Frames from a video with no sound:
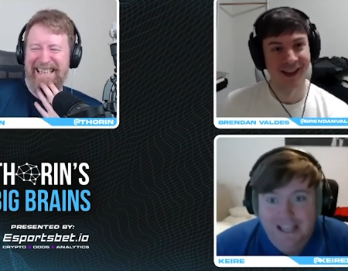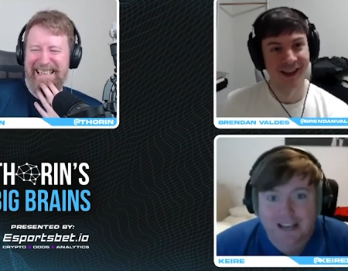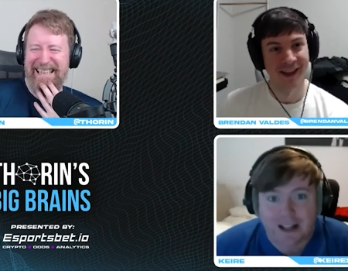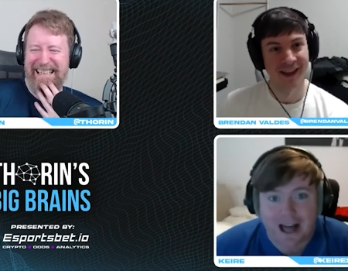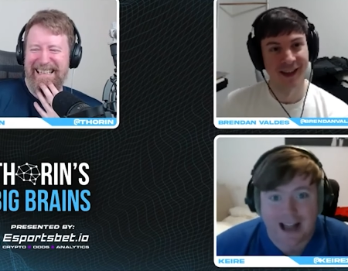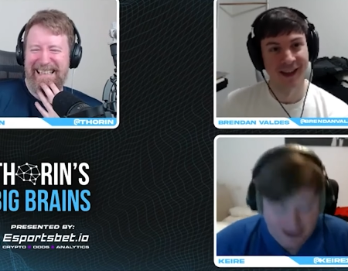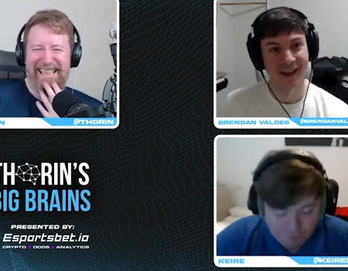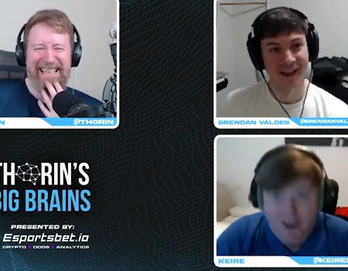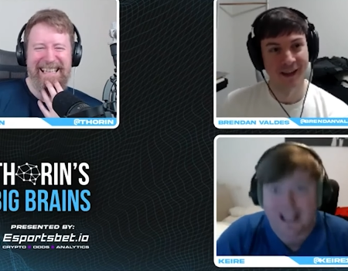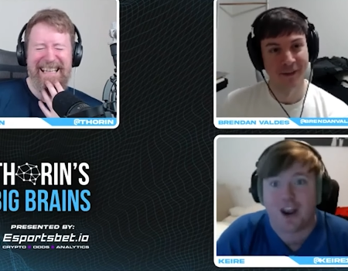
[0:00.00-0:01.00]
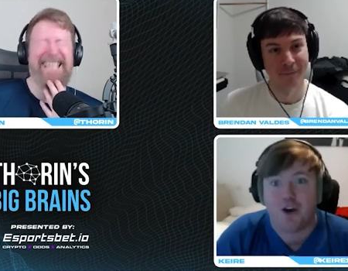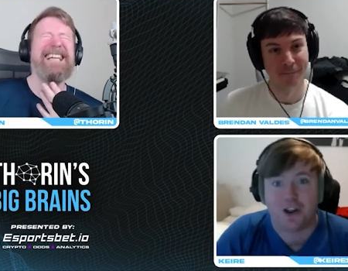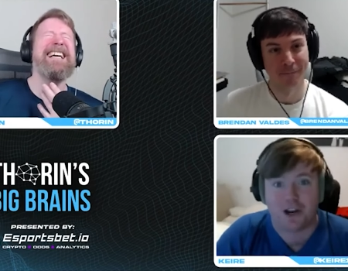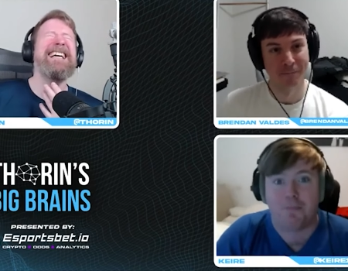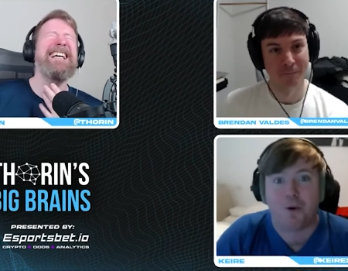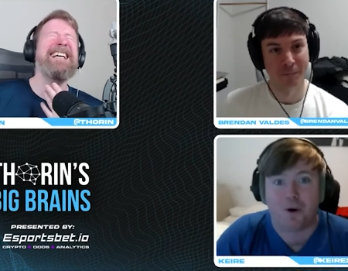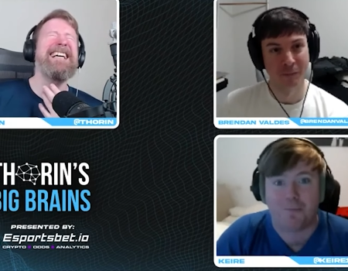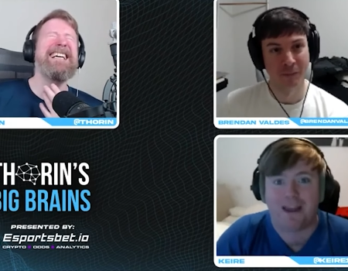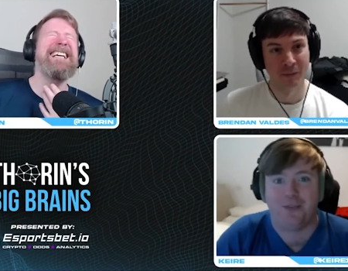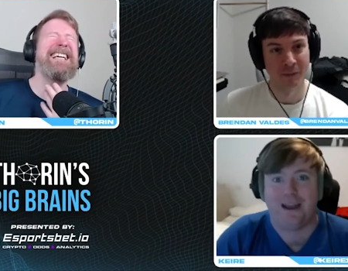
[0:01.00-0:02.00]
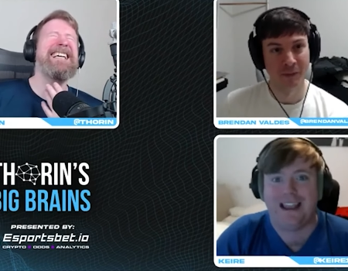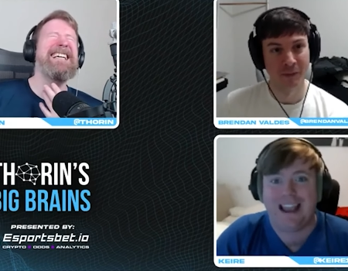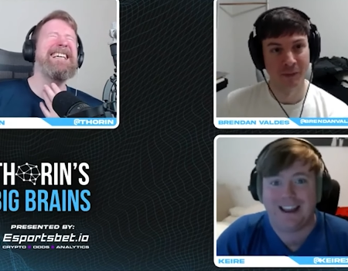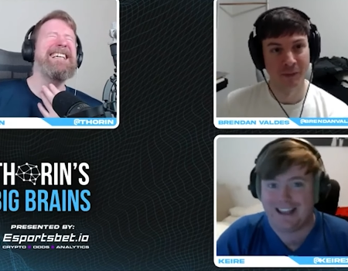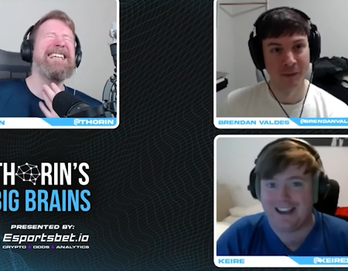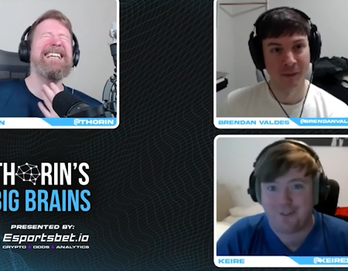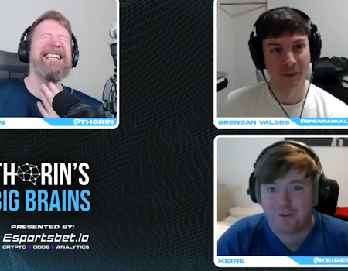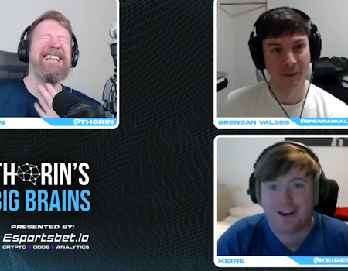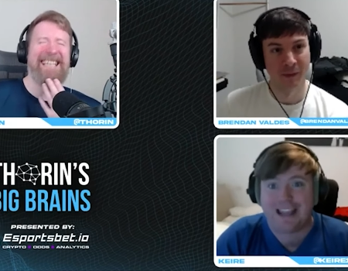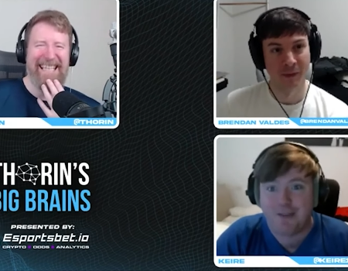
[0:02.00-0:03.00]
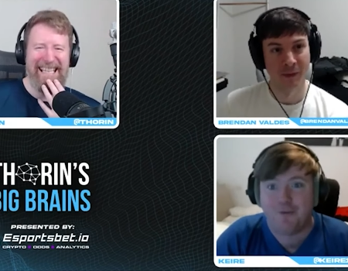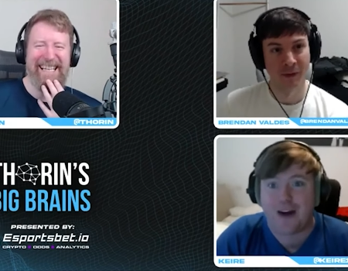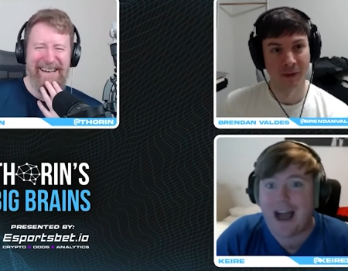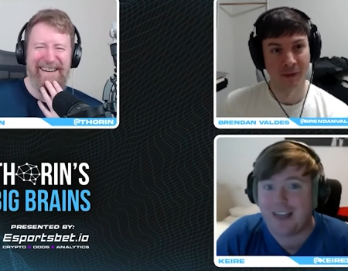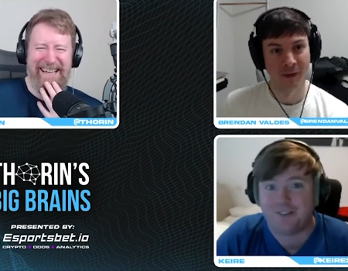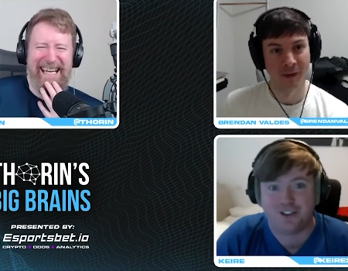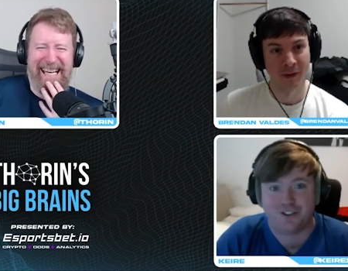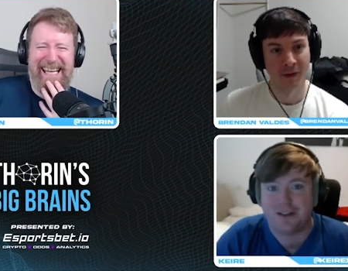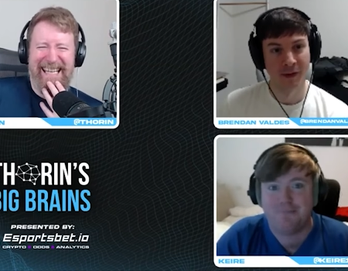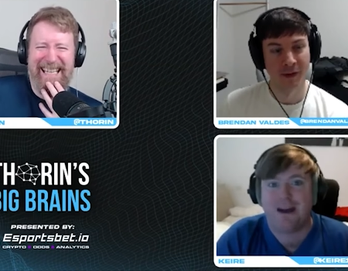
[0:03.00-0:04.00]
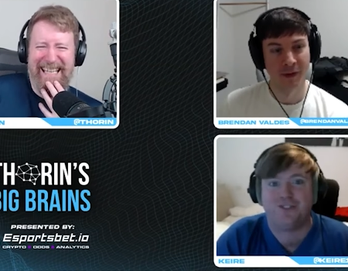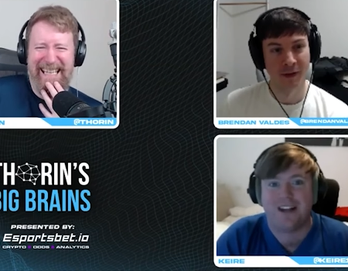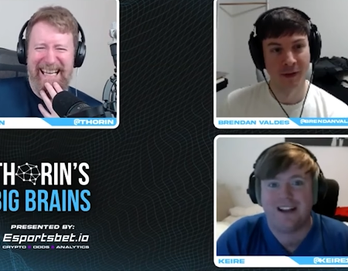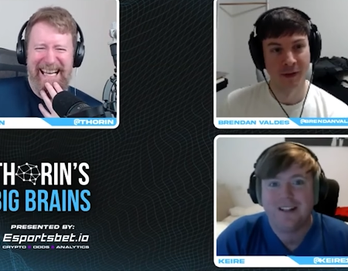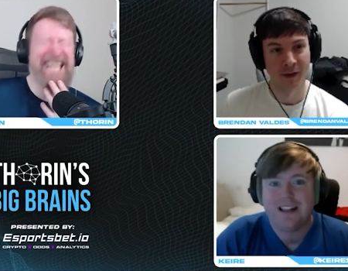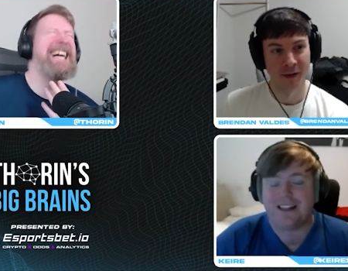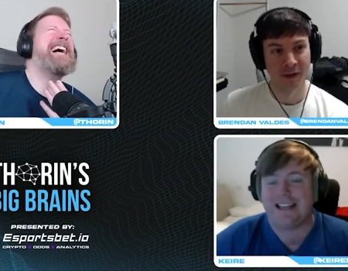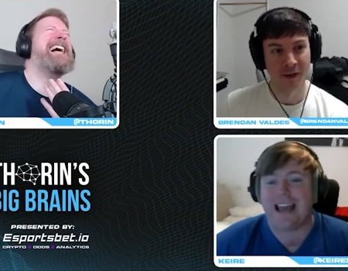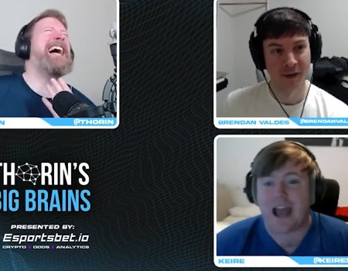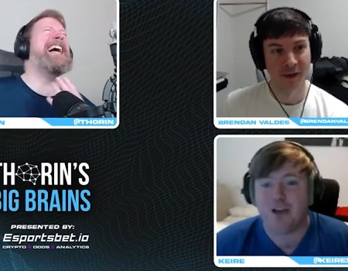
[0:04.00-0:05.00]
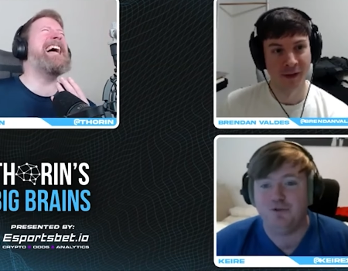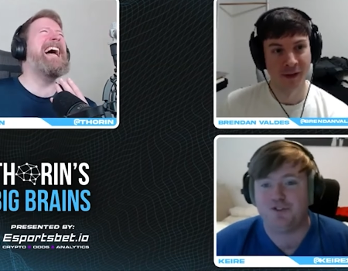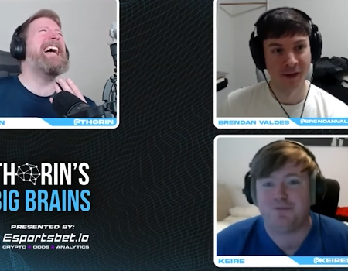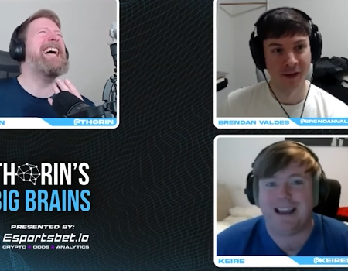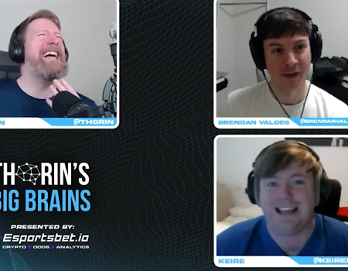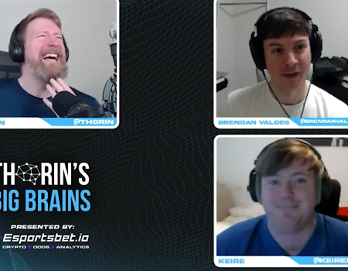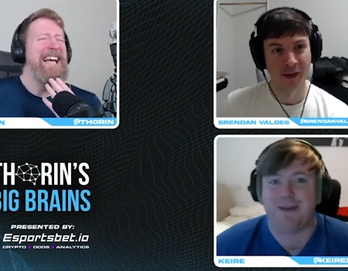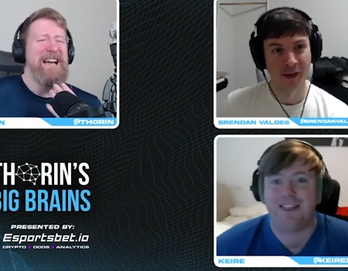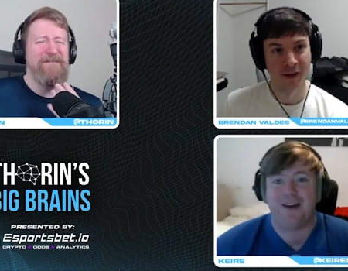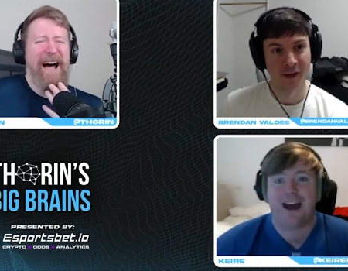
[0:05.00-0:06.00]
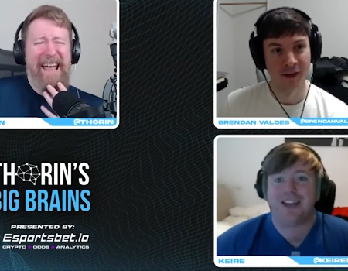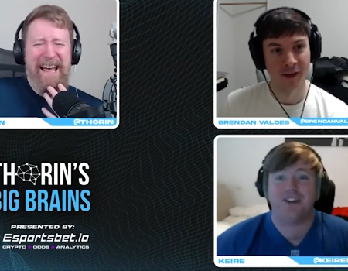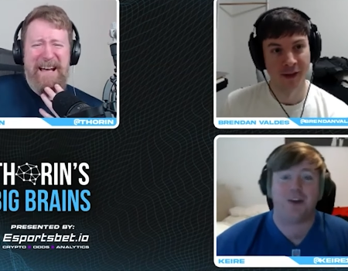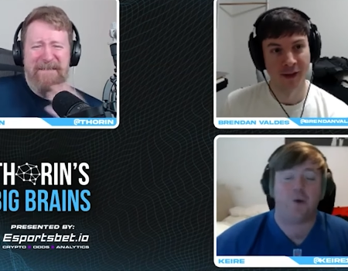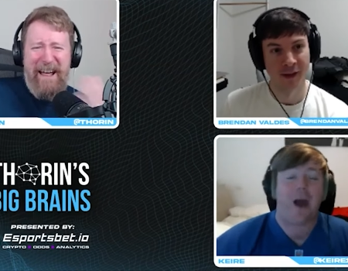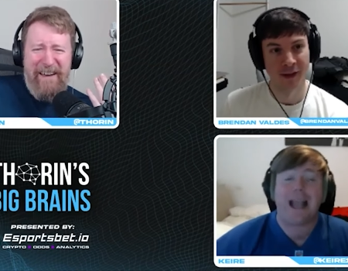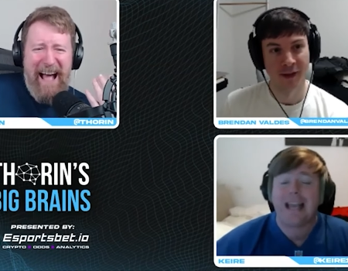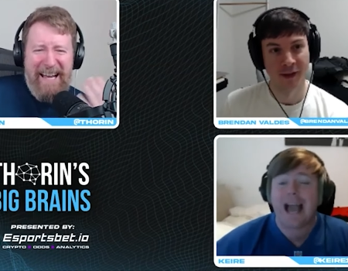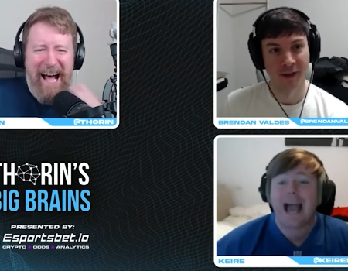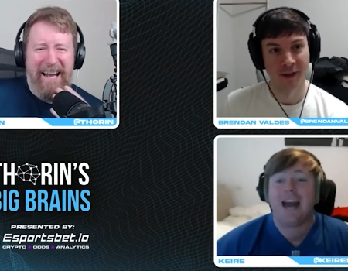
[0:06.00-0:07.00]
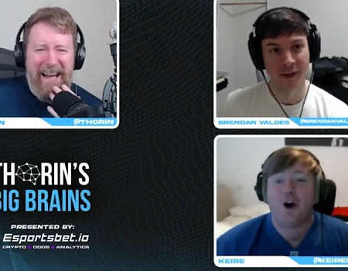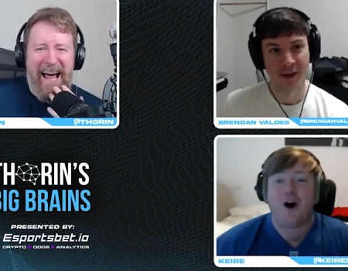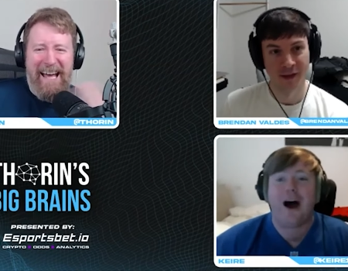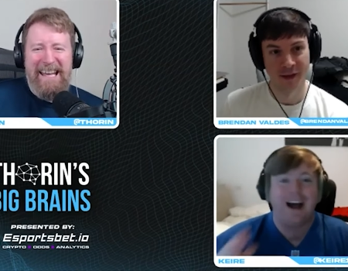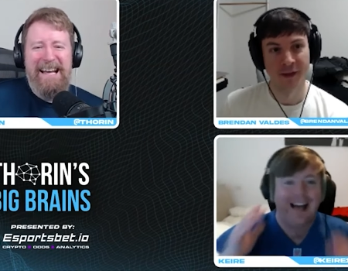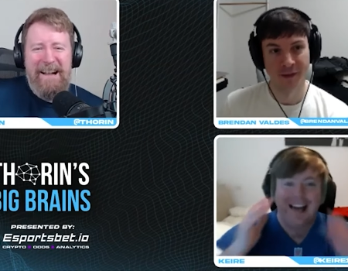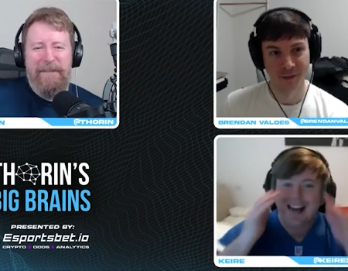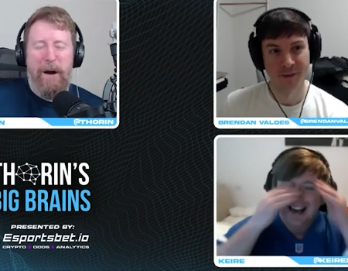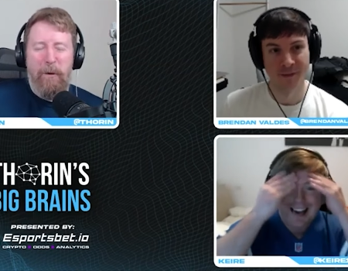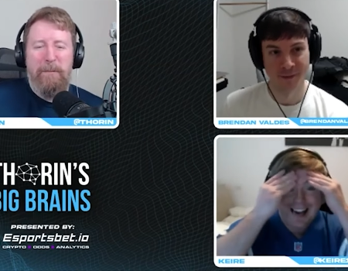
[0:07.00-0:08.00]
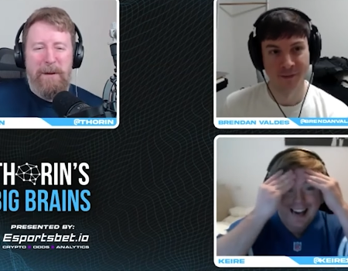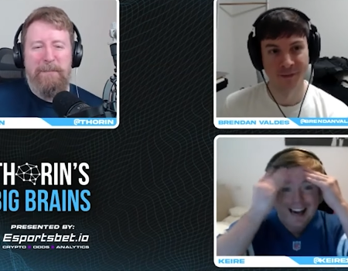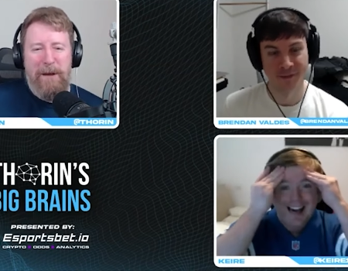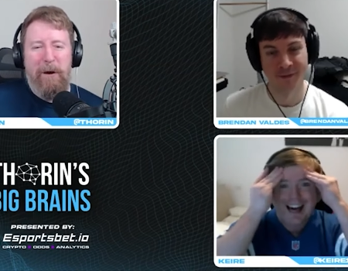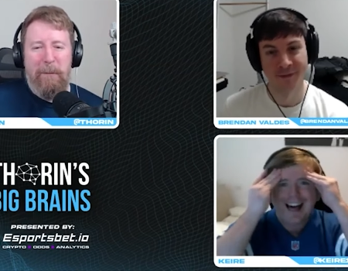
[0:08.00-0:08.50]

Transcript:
Speaker 1: client and writing out the report, by the way, like for game five, okay. just like missing, like getting outsmited by the
Speaker 2: Vampire. But, but yeah, I can't lie, that would be pure